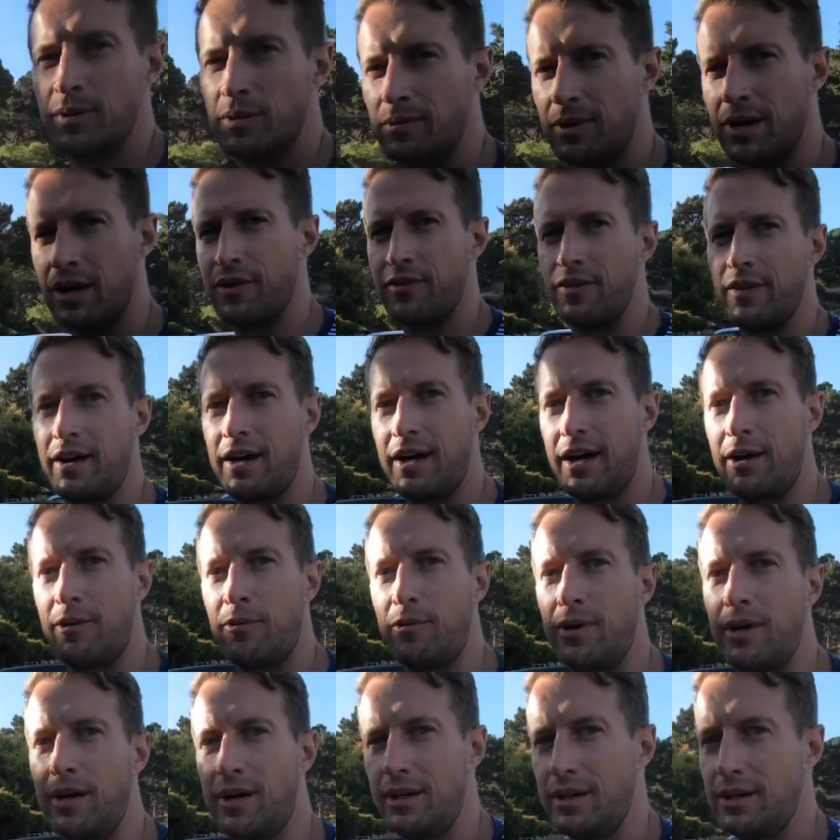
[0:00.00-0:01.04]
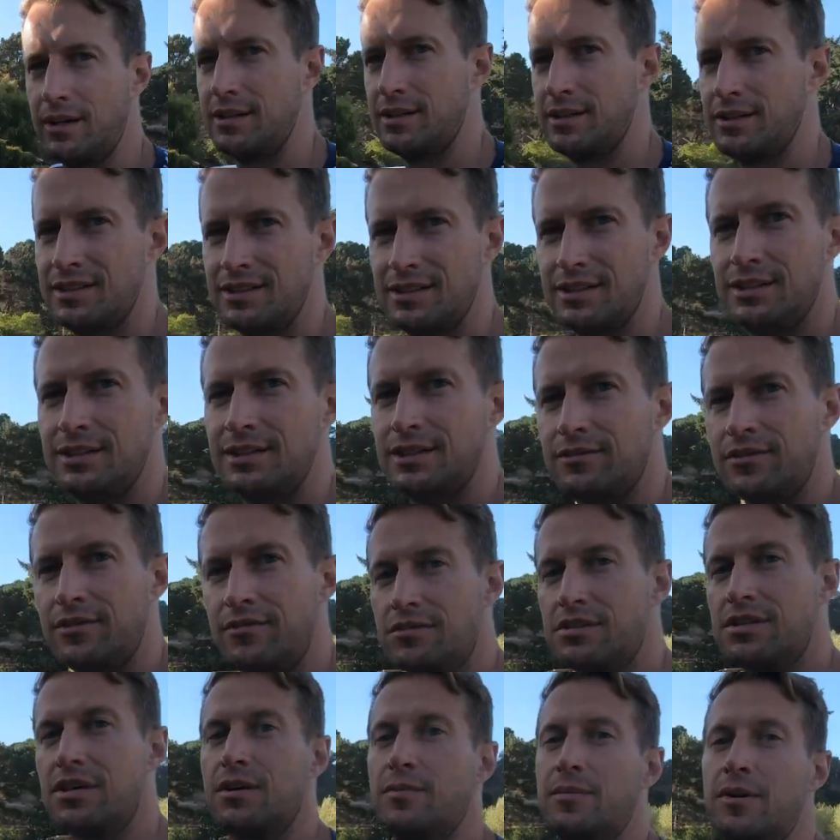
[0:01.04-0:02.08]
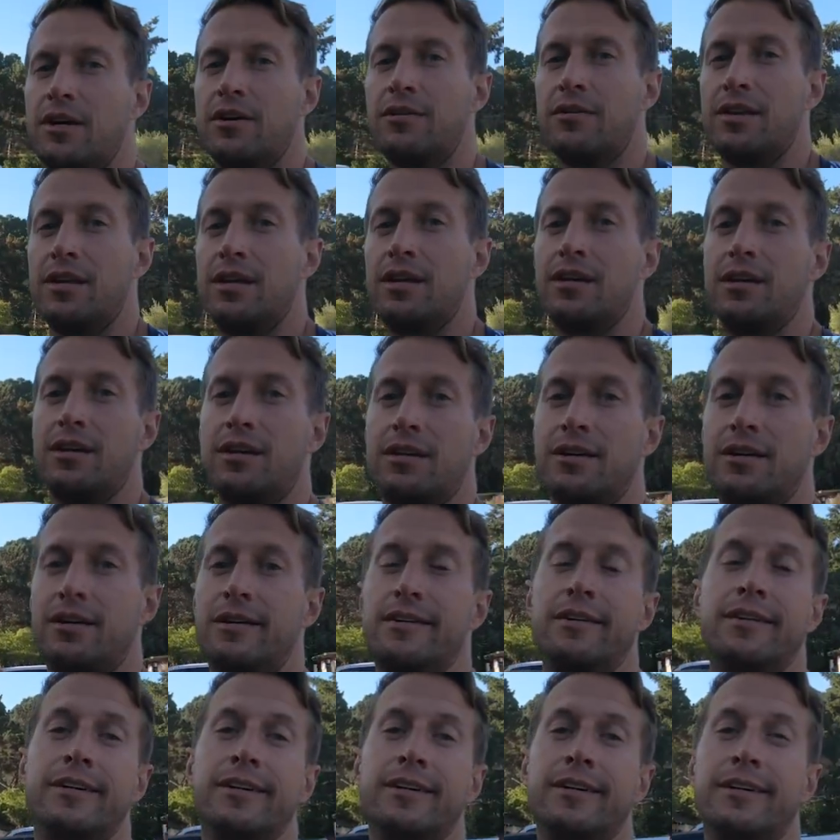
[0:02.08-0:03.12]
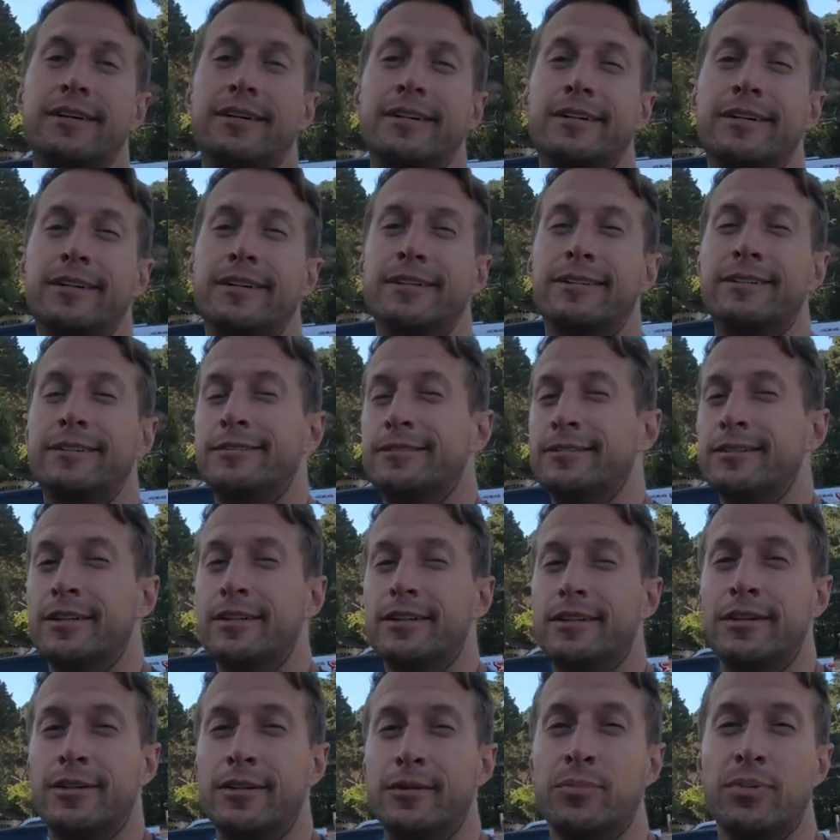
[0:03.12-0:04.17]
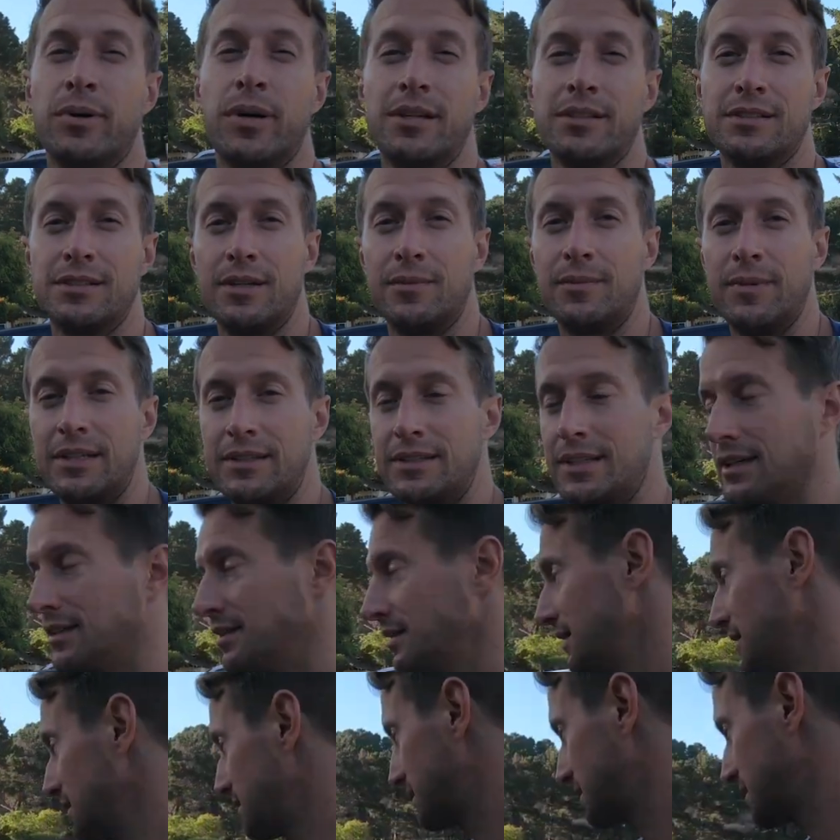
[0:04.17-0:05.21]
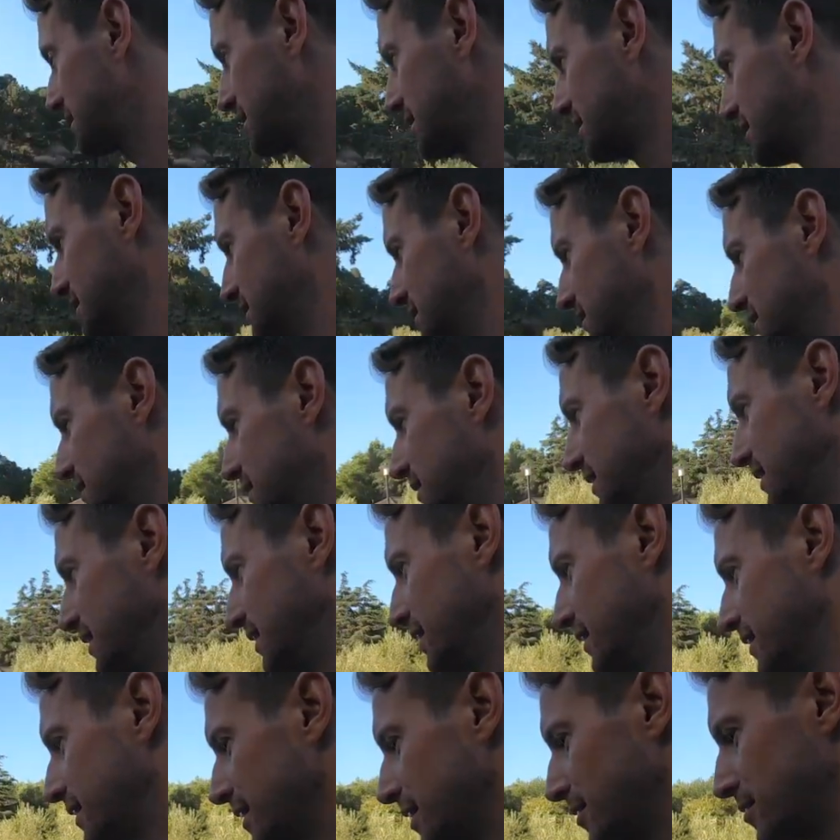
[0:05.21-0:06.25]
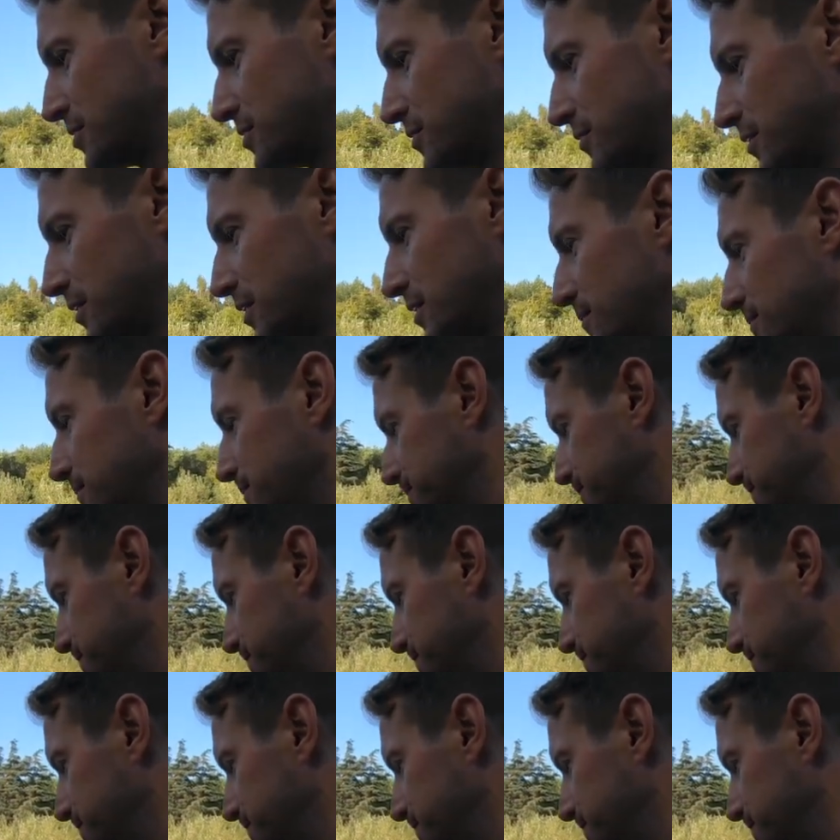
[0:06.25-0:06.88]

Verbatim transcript: it around the highway. If you saw me out there, you probably saw my tail lights. That was fun.